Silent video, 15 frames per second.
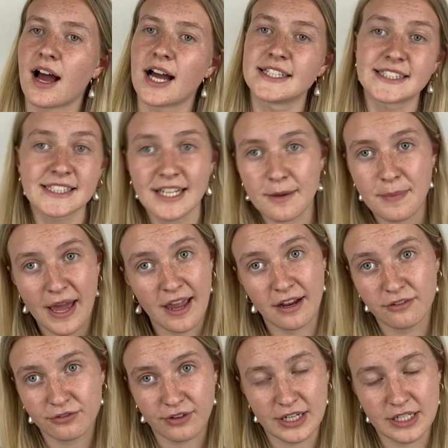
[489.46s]
I didn't get
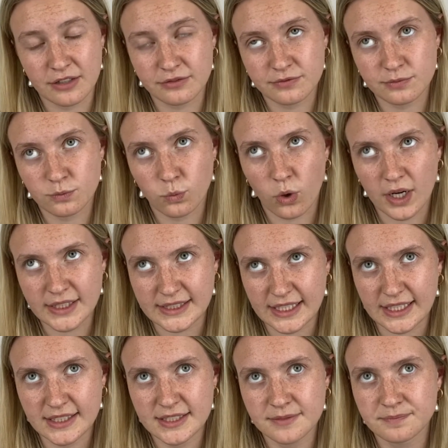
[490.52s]
paid for any of what I
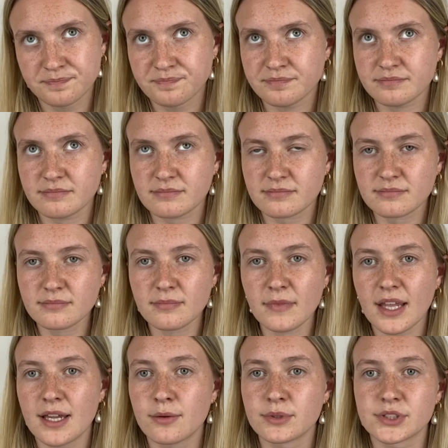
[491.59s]
did.
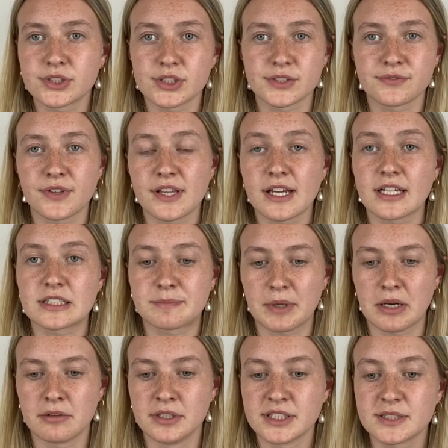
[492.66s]
It was just for the
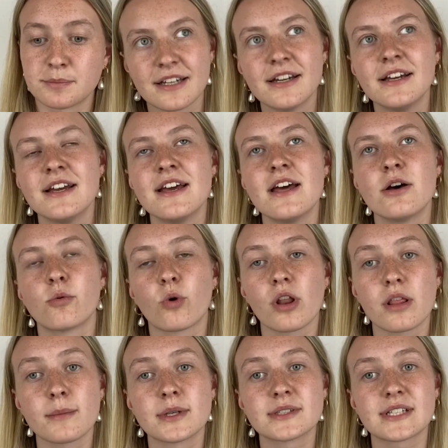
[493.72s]
experience, but one
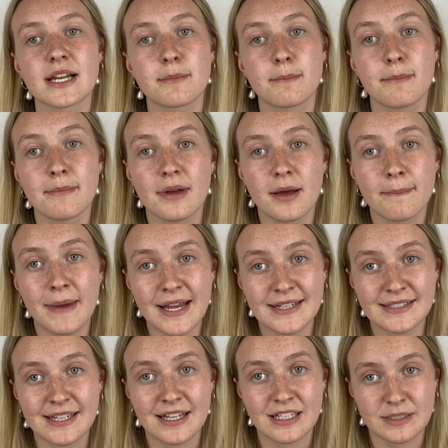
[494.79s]
of the most
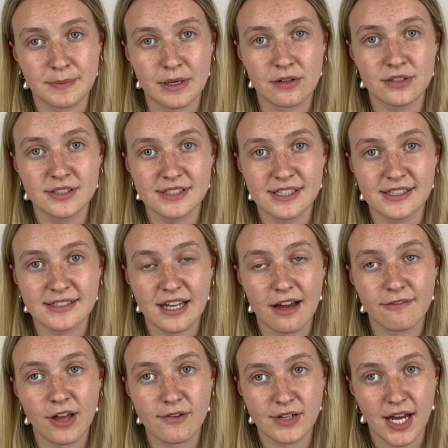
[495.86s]
amazing experiences
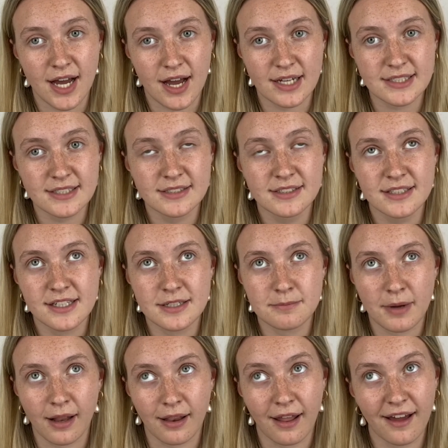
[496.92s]
I've ever had in
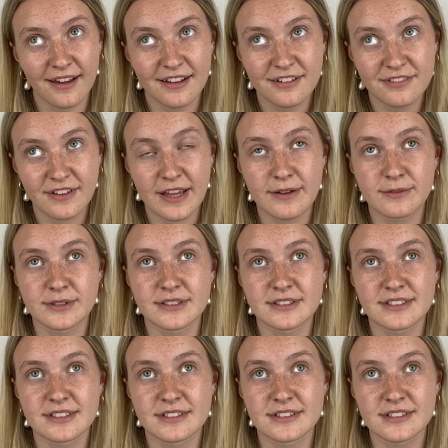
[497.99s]
my life. It
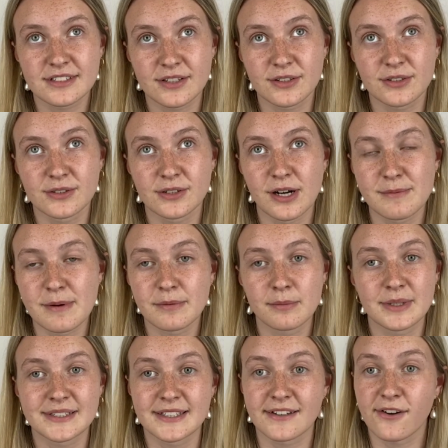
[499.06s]
was so cool. I remember
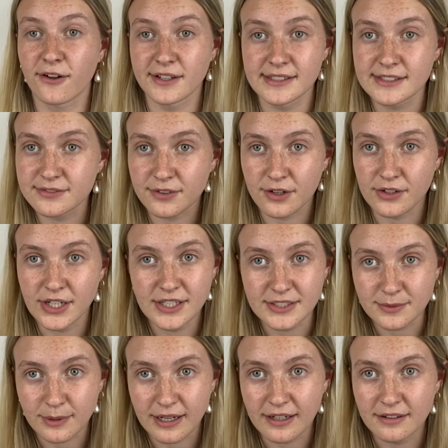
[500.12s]
missing college for it
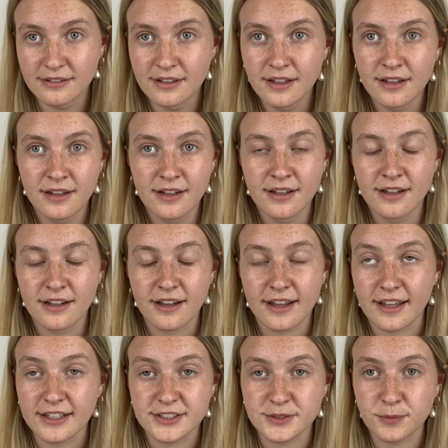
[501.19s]
as well.
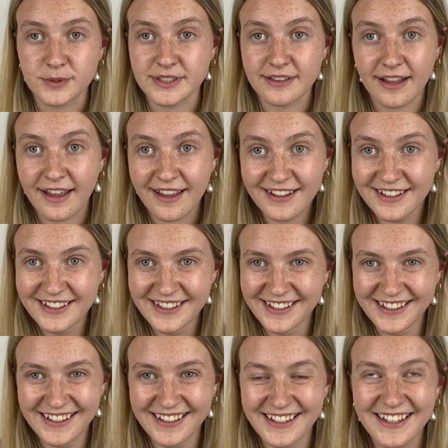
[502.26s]
Like I just wasn't
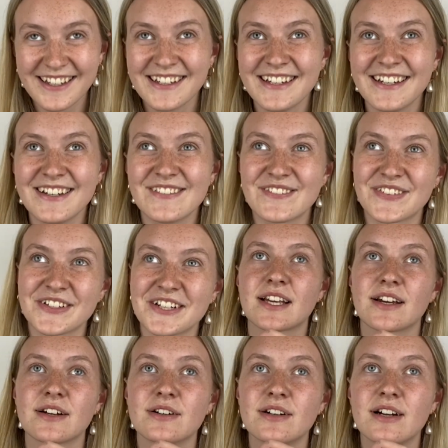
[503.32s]
there. But
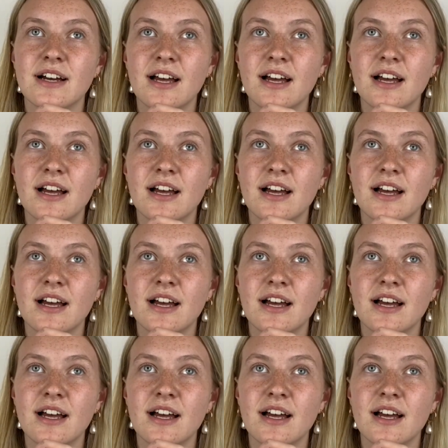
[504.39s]
so